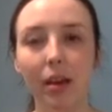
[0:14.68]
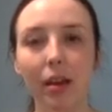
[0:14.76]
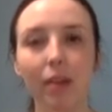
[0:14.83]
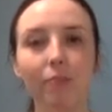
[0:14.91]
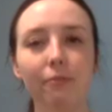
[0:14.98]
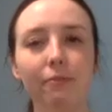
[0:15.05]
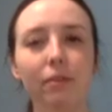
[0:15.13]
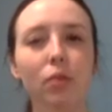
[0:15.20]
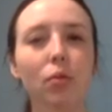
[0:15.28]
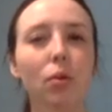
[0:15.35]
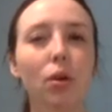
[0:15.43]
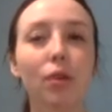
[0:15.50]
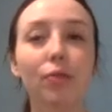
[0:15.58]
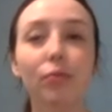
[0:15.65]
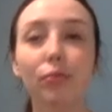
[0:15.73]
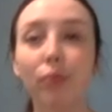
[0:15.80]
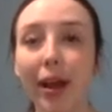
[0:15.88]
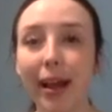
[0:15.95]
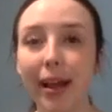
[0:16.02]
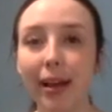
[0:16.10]
if you are
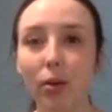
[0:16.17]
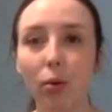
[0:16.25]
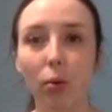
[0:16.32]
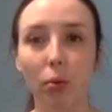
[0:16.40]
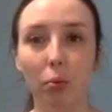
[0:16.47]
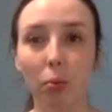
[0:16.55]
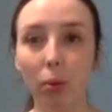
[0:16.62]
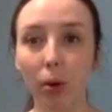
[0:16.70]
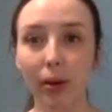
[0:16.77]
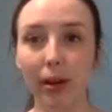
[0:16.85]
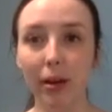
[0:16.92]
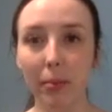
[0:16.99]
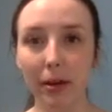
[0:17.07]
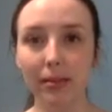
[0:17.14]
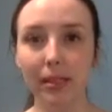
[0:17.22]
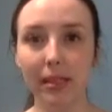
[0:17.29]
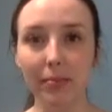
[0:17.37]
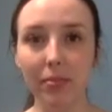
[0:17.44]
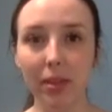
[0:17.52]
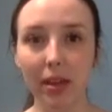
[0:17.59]
afraid or worried about
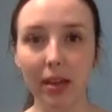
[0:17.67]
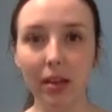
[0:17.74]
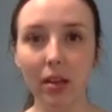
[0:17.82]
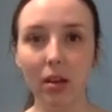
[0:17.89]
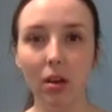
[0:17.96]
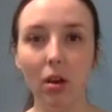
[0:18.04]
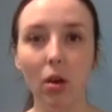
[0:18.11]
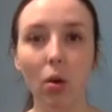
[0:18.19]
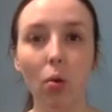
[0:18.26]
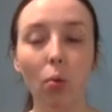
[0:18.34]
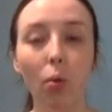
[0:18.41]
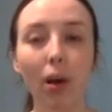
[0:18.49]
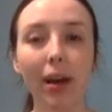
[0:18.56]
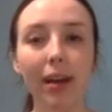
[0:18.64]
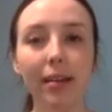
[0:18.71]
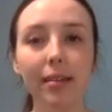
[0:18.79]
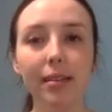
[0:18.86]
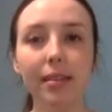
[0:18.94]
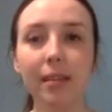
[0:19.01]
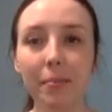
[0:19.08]
something, what
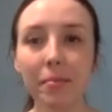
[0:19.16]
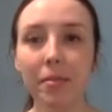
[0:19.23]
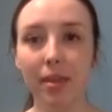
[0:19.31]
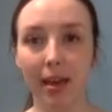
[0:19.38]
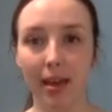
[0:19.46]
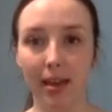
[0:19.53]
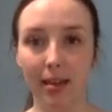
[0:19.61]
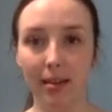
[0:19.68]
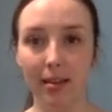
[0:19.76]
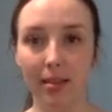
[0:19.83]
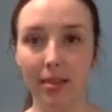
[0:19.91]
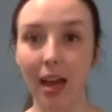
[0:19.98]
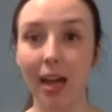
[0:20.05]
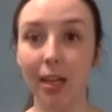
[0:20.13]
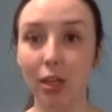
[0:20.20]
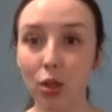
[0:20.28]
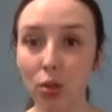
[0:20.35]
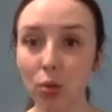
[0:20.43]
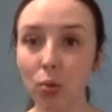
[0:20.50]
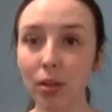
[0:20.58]
is something that
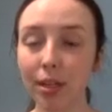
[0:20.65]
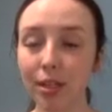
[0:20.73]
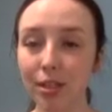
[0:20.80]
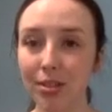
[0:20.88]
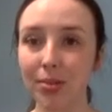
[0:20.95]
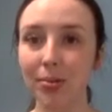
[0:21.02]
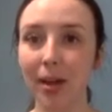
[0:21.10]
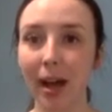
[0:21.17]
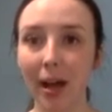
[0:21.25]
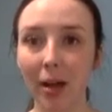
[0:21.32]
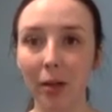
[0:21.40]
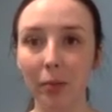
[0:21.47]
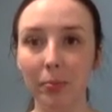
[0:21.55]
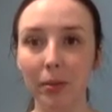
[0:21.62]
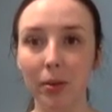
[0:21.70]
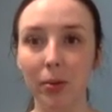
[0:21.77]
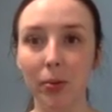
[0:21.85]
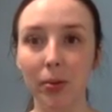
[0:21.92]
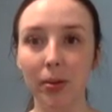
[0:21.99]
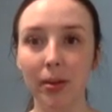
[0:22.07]
you can do to help
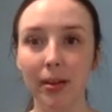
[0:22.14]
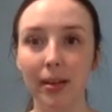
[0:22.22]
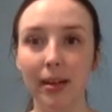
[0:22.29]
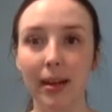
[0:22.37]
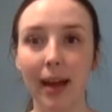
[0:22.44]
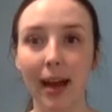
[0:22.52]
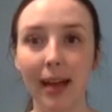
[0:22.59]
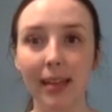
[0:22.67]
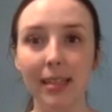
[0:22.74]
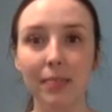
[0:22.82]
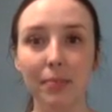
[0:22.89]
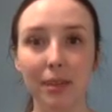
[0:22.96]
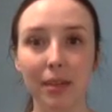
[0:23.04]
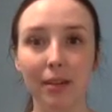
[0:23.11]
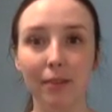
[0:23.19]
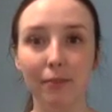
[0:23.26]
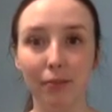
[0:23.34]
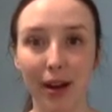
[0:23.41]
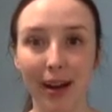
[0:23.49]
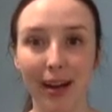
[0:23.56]
you not to be
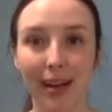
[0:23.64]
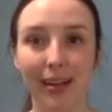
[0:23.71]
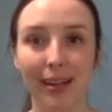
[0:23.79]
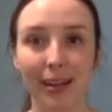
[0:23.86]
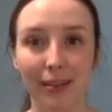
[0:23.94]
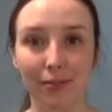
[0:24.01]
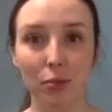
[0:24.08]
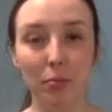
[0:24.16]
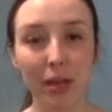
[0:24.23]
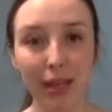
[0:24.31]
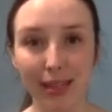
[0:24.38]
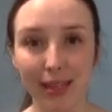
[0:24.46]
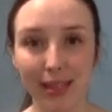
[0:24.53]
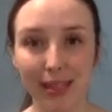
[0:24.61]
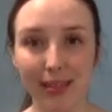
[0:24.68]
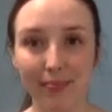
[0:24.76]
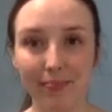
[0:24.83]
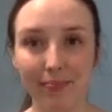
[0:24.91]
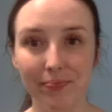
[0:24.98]
afraid and give you peace?